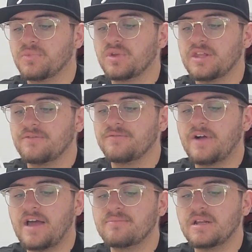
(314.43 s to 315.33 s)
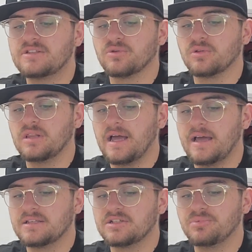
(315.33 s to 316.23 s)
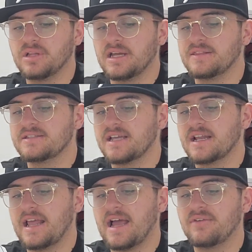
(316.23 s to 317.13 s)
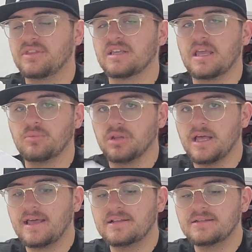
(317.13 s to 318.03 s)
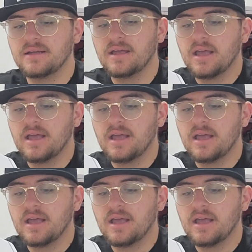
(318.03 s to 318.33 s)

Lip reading: within 5 minutes or less to play in the second half, the game will end.